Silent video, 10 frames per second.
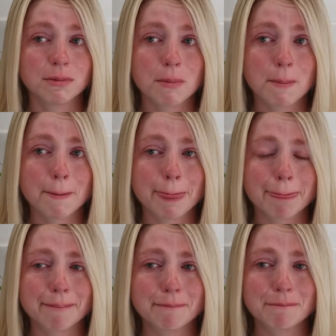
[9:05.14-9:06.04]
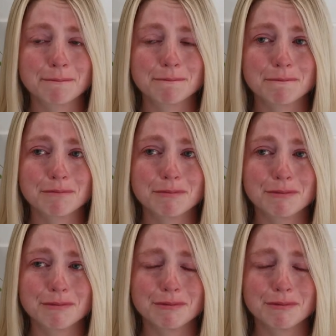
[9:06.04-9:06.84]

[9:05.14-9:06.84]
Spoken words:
(silence)